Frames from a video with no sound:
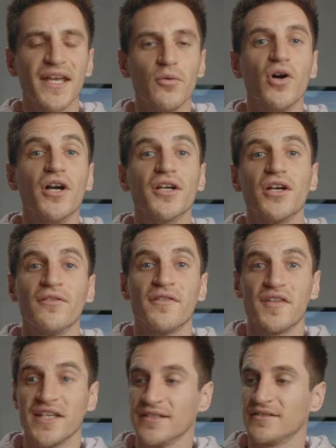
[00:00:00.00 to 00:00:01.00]
They work on
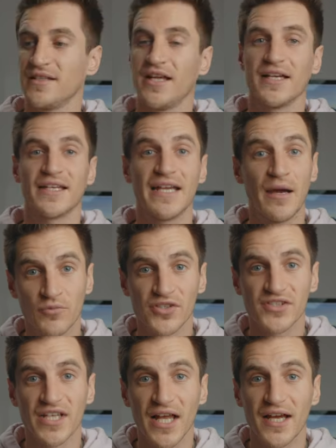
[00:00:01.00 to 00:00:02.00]
things like camera
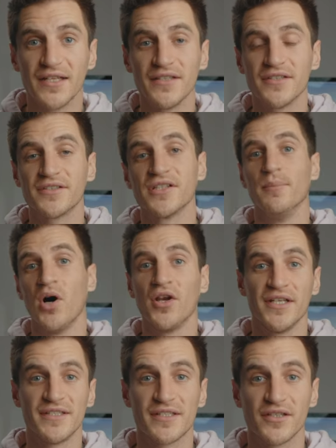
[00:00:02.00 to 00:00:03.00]
sliders,
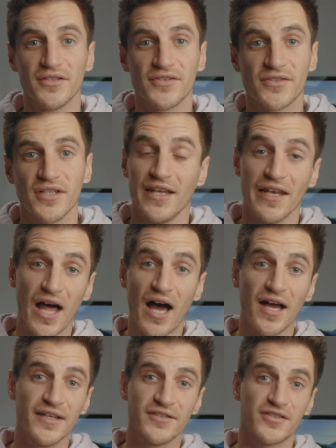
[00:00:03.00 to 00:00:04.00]
monitors,
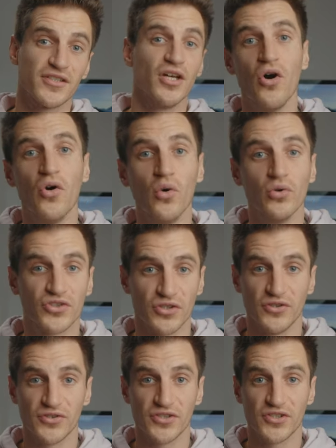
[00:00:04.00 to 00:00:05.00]
lights, all
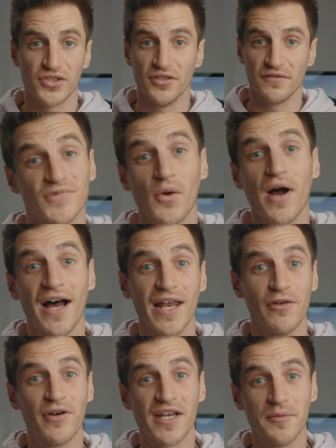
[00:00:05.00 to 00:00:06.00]
sorts lots of stuff, so I
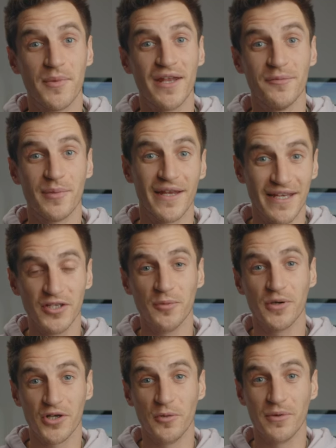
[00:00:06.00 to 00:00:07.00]
highly recommend picking
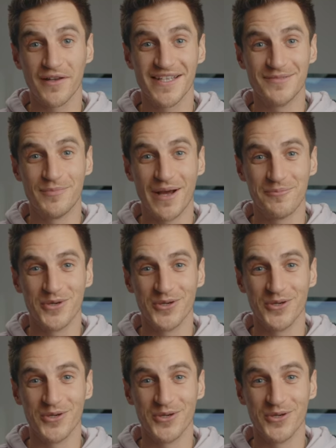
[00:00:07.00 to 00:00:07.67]
up a couple of these bad